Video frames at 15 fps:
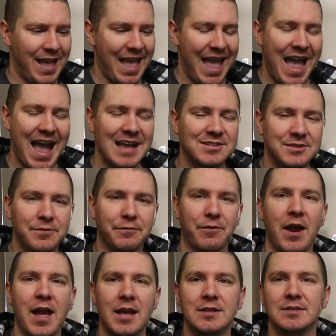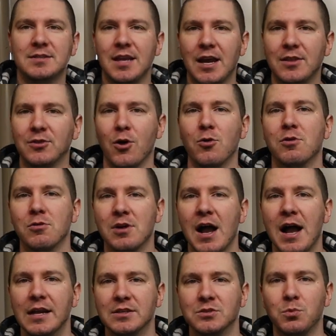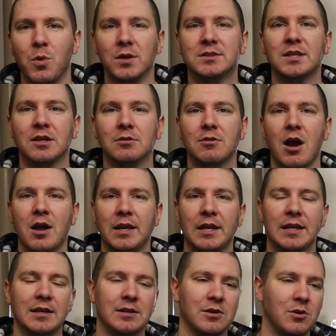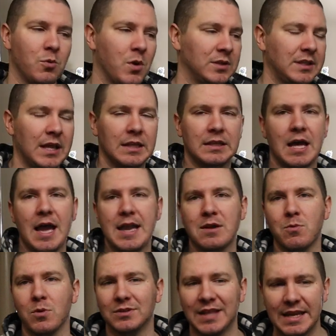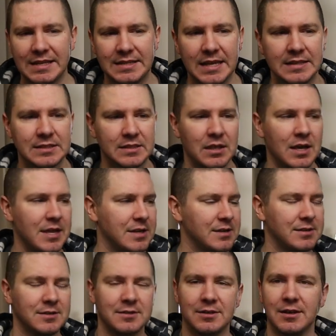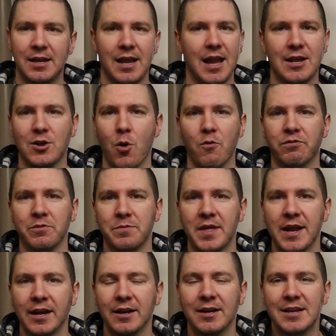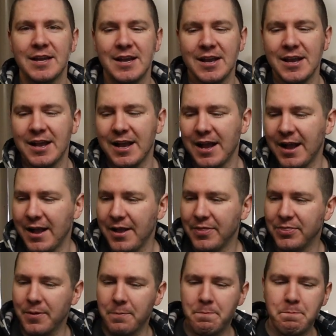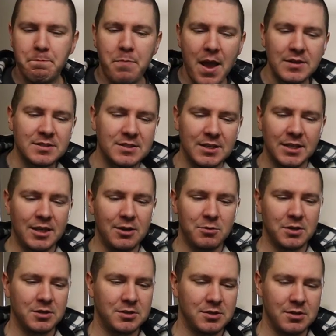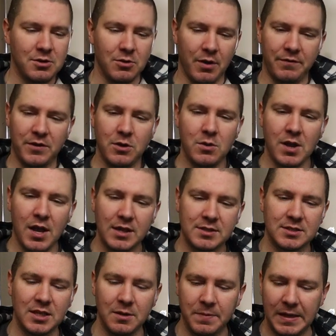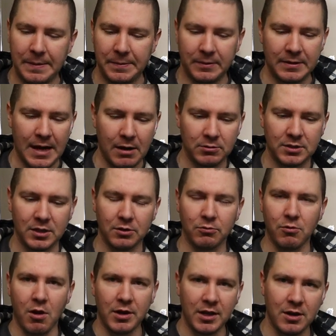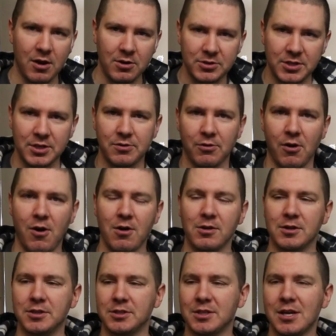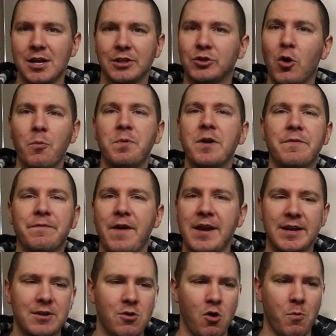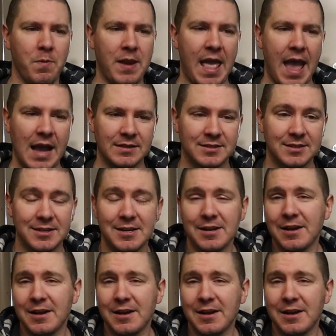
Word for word: ask friends and local guys what they're running, what they like, what they dislike, and go from there. The best thing you can do if you guys see people out there running RC crawlers, don't be afraid to go up and ask.